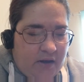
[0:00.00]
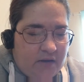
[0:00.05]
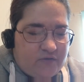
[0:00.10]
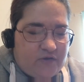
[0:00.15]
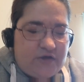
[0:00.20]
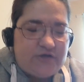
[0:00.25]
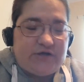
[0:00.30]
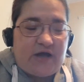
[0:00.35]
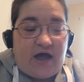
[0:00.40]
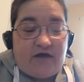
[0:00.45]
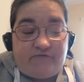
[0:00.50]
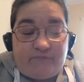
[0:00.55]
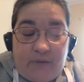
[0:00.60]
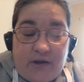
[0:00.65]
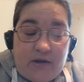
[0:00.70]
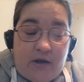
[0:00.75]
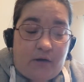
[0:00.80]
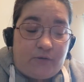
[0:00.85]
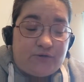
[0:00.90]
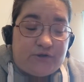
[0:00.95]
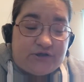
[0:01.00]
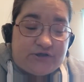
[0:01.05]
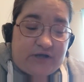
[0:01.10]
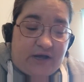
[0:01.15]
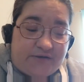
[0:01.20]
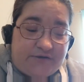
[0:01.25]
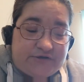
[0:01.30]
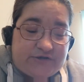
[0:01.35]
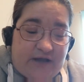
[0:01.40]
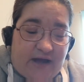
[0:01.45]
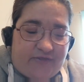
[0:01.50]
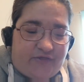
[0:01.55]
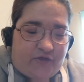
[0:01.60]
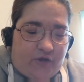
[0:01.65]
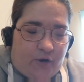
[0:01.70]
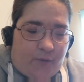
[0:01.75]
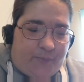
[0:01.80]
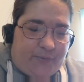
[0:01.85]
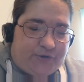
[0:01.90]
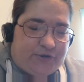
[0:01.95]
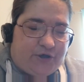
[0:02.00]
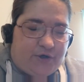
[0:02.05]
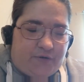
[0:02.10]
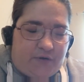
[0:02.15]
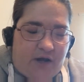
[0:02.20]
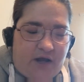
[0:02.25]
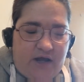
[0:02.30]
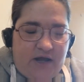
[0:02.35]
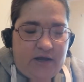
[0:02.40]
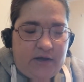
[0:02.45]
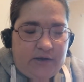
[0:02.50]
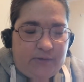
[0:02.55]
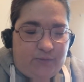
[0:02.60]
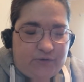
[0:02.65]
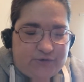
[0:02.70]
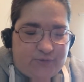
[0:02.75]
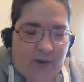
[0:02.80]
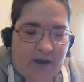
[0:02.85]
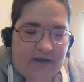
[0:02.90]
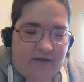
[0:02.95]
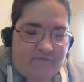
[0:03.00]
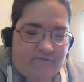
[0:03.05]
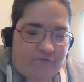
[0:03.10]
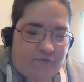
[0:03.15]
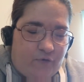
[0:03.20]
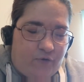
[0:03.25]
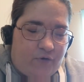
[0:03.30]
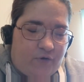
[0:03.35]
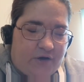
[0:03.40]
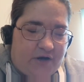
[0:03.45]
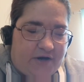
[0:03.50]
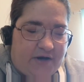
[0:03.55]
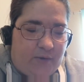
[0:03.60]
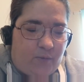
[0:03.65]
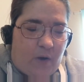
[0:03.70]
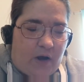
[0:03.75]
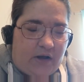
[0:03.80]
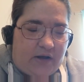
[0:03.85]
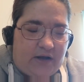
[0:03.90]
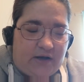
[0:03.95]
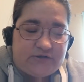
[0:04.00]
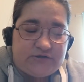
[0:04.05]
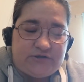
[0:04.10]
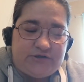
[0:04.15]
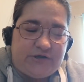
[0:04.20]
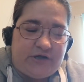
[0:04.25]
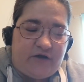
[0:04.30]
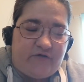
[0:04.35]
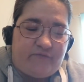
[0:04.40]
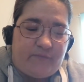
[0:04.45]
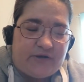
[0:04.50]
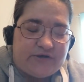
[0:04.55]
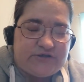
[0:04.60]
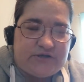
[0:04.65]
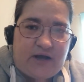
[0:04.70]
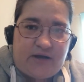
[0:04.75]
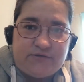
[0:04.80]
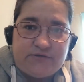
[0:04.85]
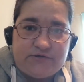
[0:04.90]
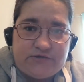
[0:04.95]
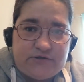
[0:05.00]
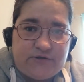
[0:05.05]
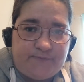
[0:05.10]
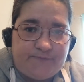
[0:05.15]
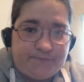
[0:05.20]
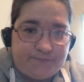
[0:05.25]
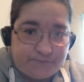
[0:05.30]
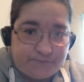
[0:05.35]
This gave my older son's dad the opportunity he was waiting for, and he won custody of my sons.